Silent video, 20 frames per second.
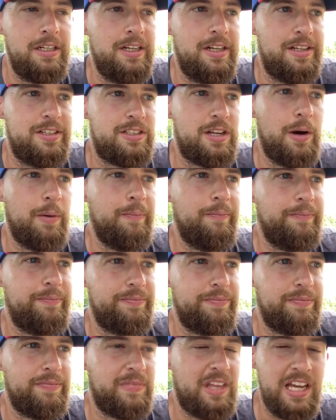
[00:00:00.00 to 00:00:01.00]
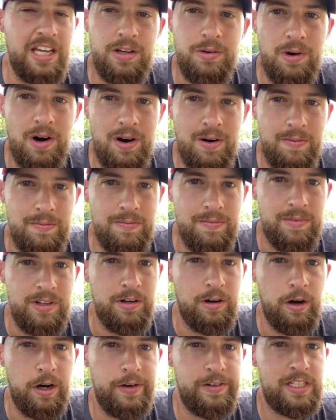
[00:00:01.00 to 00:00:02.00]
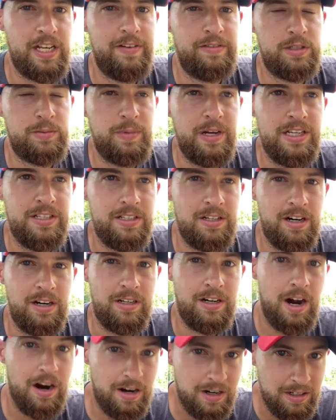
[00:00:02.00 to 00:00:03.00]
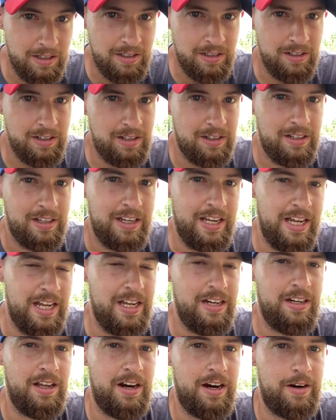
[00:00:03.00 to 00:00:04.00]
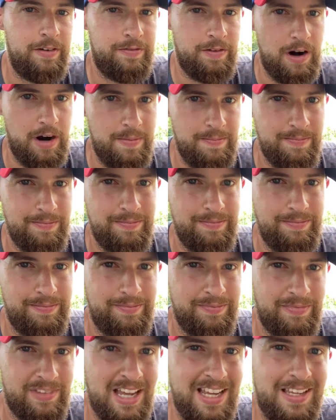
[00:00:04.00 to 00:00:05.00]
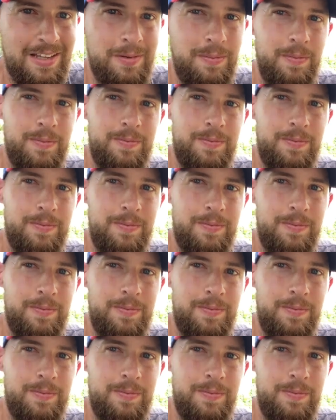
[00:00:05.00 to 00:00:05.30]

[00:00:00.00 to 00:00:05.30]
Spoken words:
So thank you all. You always have a space in our garden and at our farm. Thank you.